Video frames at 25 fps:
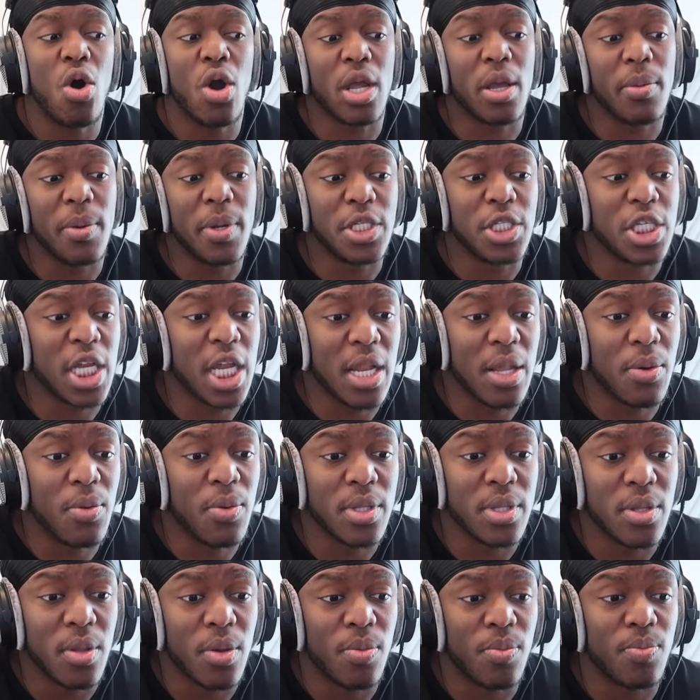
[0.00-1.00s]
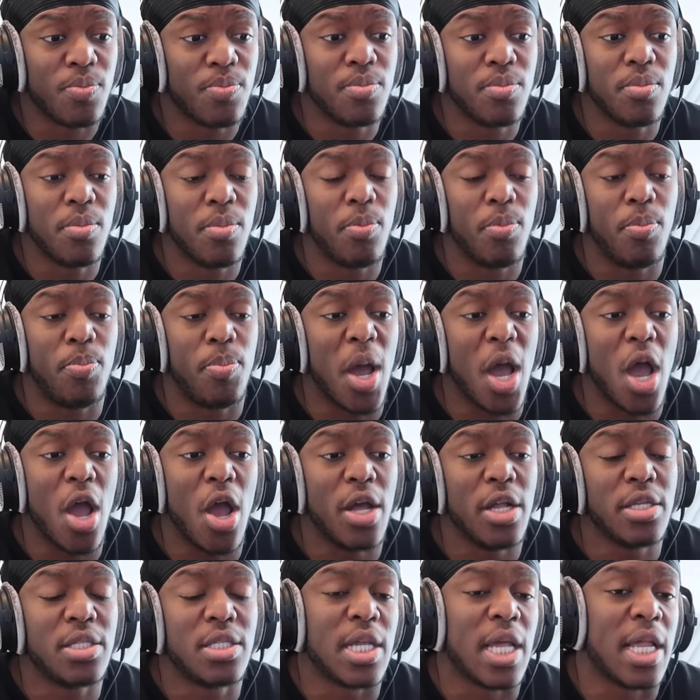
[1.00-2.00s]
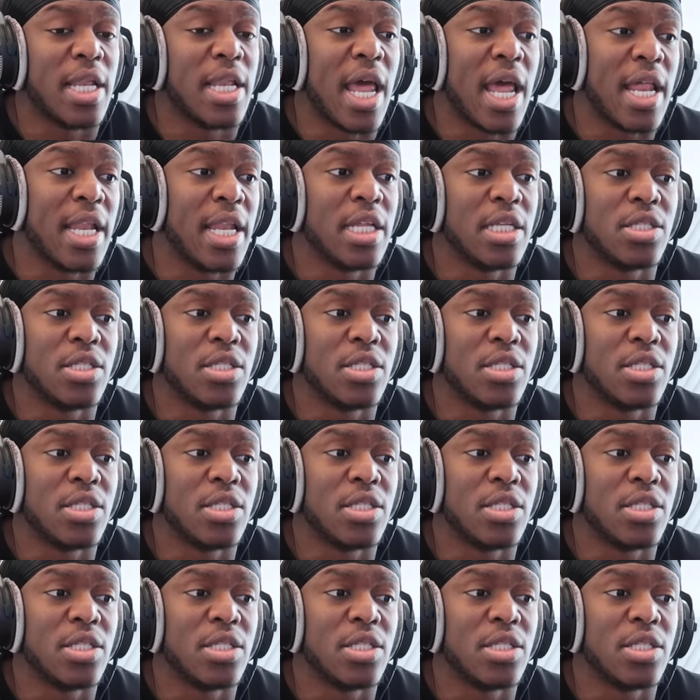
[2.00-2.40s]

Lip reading: Or it could be chilling with the birds and then